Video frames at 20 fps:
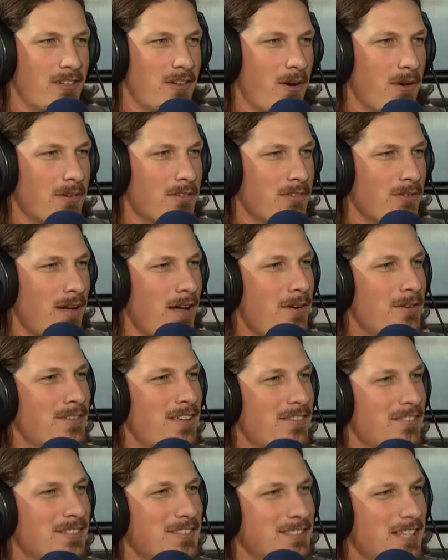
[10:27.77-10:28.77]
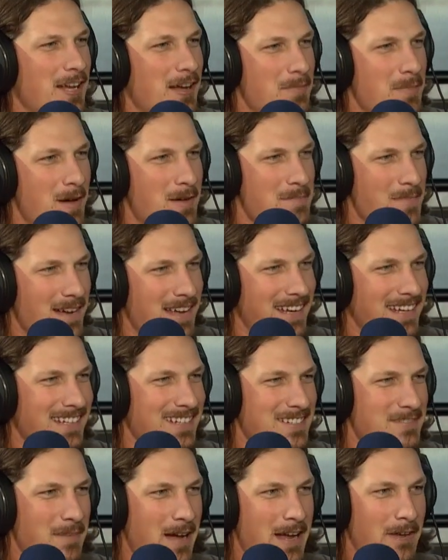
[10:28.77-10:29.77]
I always have to stay up on my
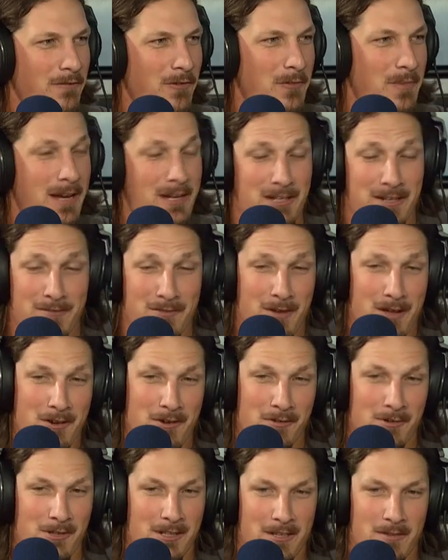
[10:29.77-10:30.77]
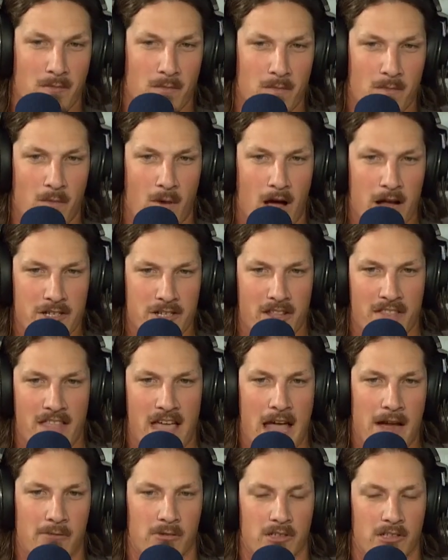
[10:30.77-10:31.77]
information, even though I don't really watch it
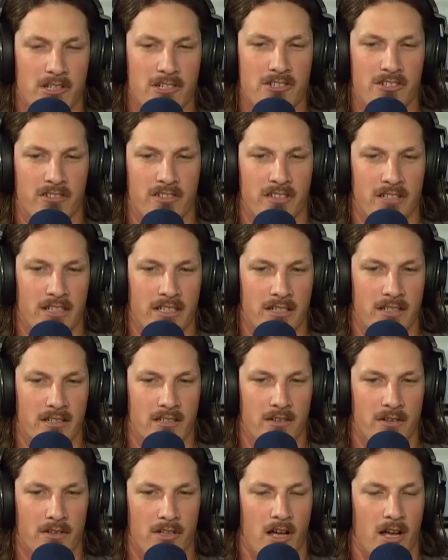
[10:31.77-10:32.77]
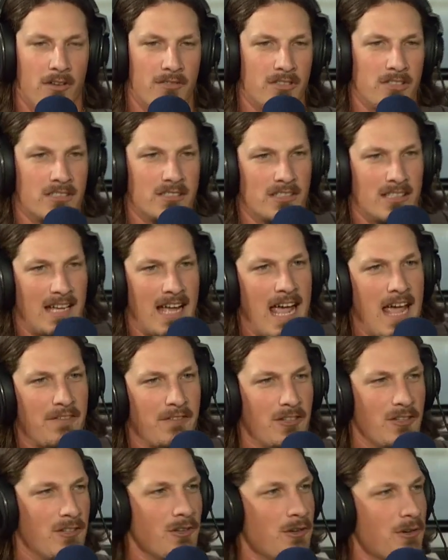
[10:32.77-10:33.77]
that religiously, in the offseason. I have
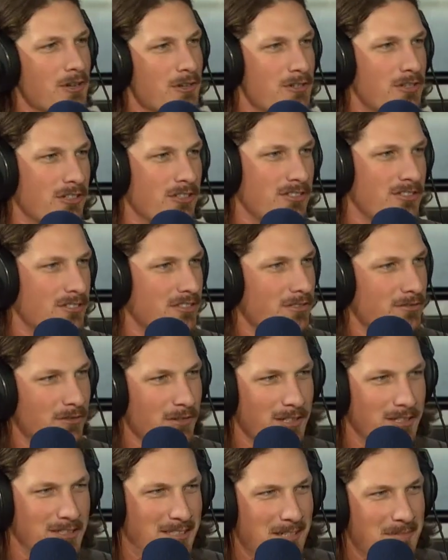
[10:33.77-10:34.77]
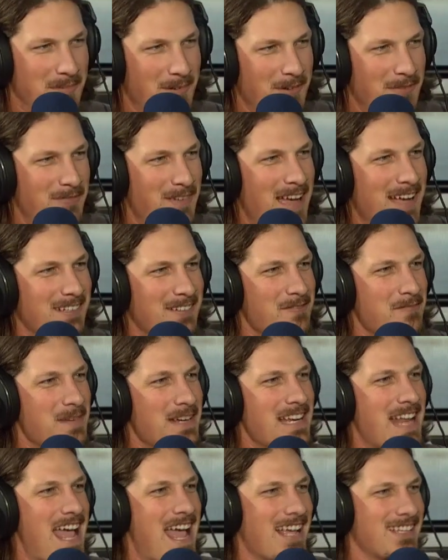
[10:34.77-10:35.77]
to do it just for the simple fact of
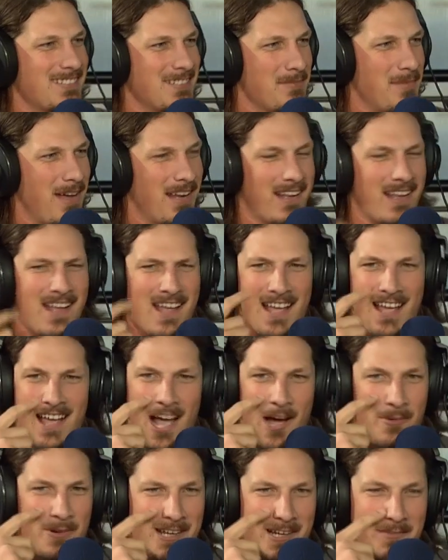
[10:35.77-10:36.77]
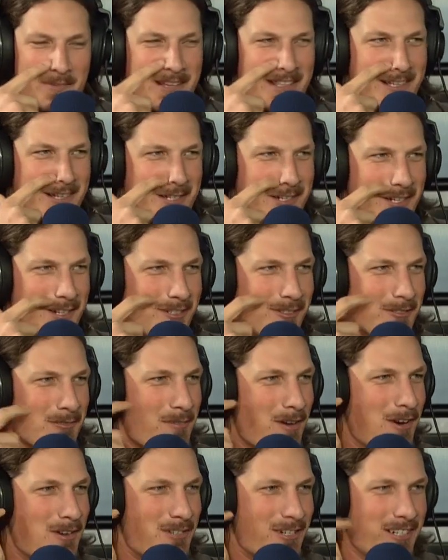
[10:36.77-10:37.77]
being asked about it. How are we going to be this year,
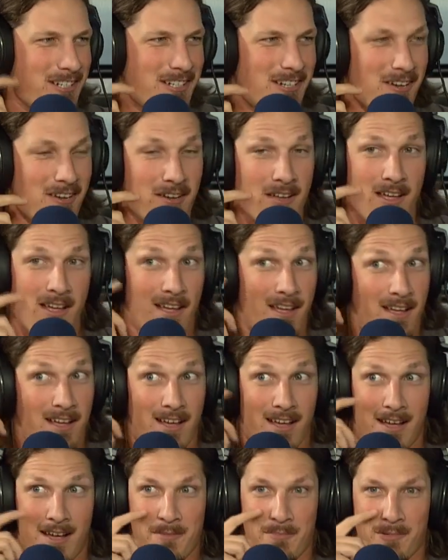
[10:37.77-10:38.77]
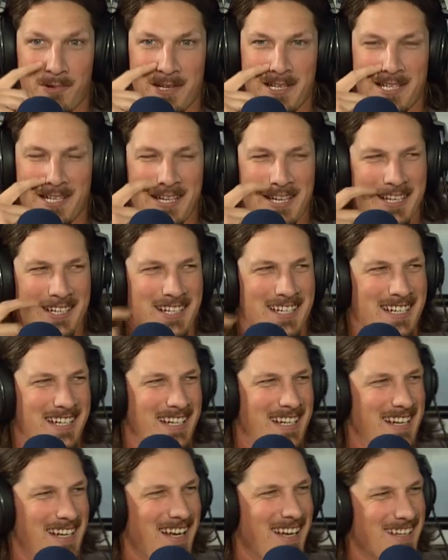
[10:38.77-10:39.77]
Samardzija? Pretty good,
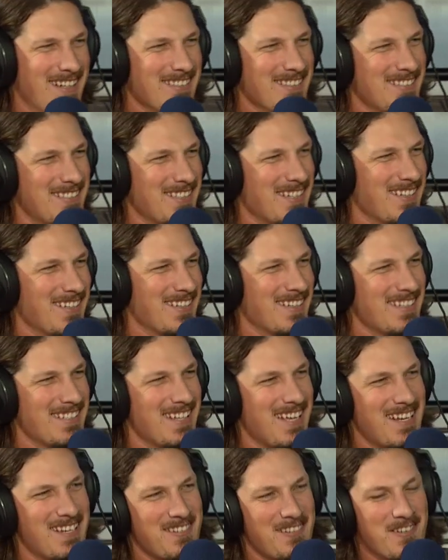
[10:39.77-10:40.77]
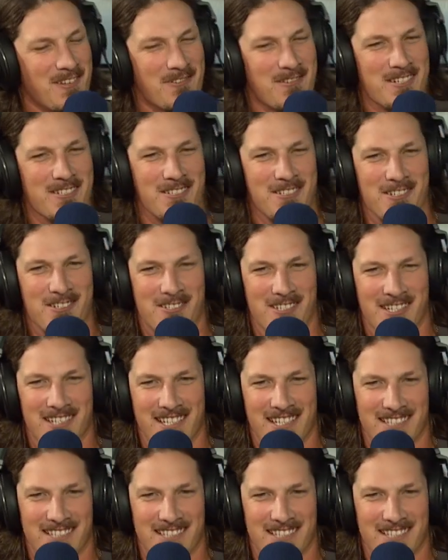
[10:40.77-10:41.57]
So you got to do your research, I guess.